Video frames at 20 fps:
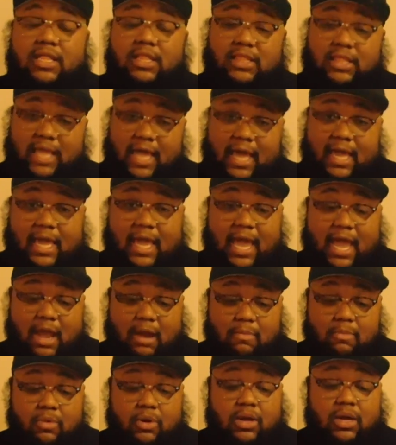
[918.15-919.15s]
that
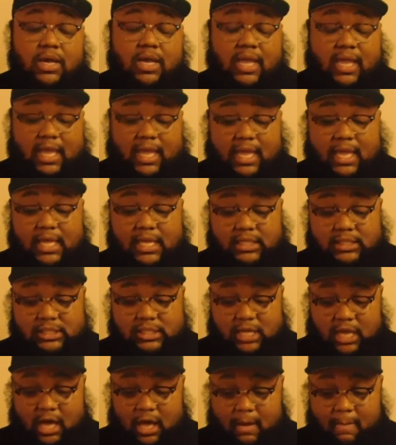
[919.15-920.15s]
camera is
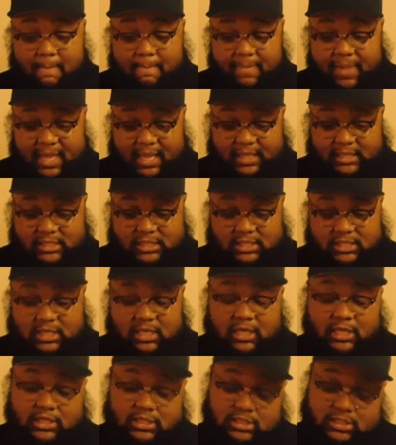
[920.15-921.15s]
a beast.
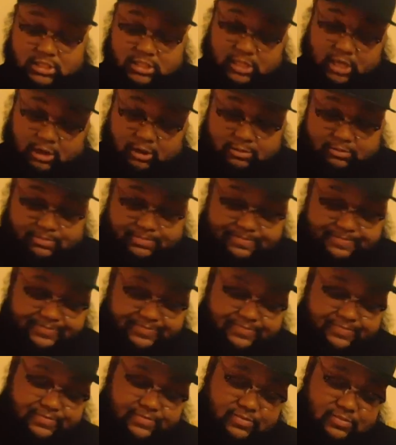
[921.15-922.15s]
So
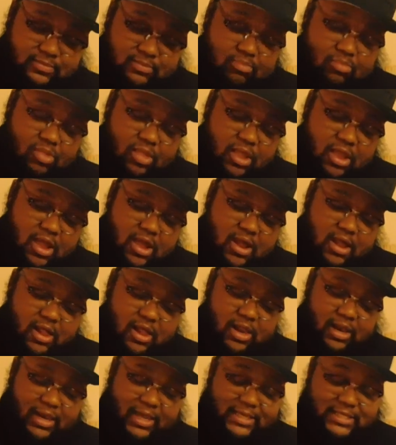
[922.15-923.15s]

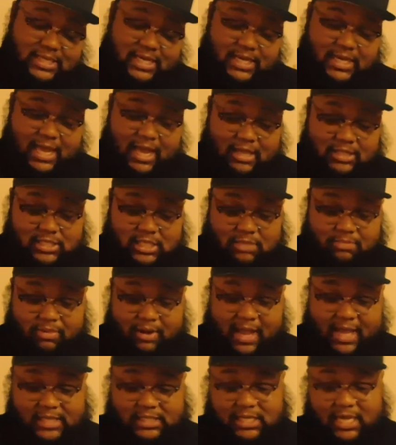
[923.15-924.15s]
let's get down to the
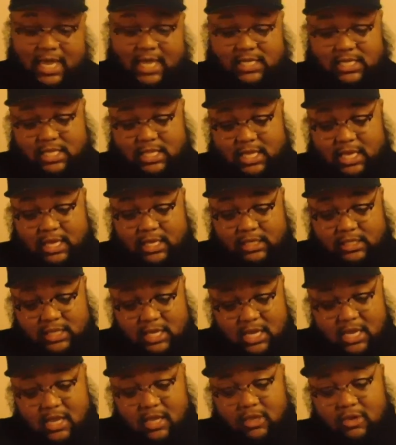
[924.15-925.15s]
brass tacks of things.
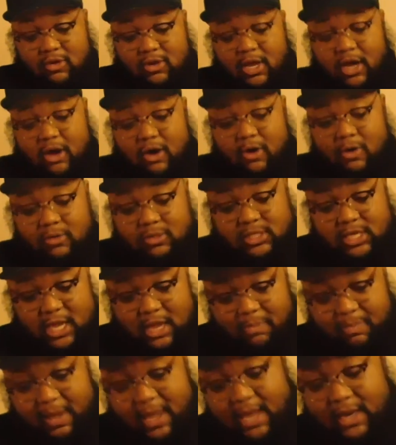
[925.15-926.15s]
You know,
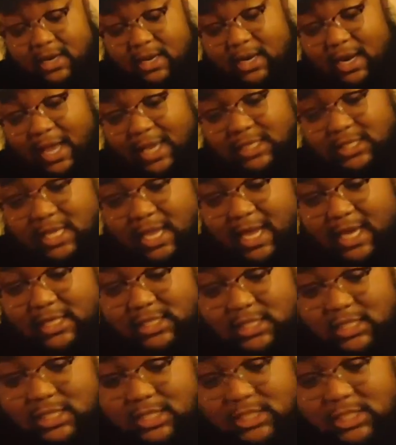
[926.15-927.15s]
Tech Panda likes to
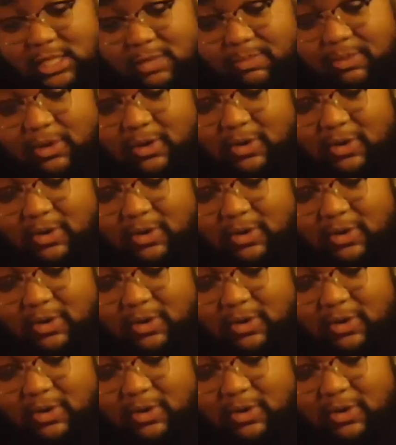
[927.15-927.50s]
answer the simple